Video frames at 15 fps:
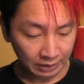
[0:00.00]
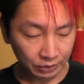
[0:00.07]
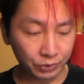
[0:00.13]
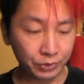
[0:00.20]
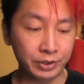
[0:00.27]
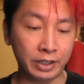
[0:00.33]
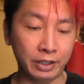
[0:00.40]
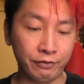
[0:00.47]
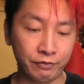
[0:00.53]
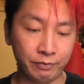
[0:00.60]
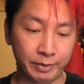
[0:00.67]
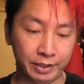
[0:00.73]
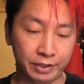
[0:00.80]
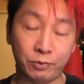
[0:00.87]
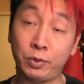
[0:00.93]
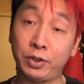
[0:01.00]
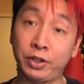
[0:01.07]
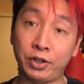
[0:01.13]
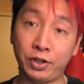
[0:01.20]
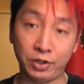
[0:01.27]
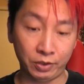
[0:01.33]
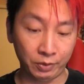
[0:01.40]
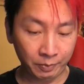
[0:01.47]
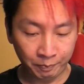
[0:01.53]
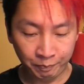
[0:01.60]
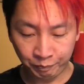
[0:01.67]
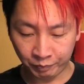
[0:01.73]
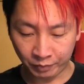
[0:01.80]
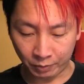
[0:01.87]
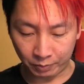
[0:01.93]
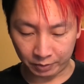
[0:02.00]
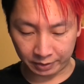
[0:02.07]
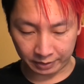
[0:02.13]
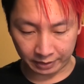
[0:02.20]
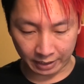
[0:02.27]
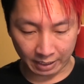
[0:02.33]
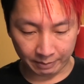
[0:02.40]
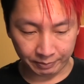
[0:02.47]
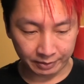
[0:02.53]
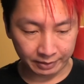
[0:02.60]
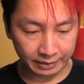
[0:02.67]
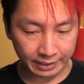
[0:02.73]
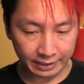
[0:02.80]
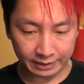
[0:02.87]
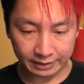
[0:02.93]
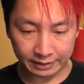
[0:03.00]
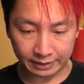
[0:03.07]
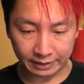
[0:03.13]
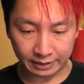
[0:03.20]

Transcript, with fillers: good enough for me to want to know what's going to happen next.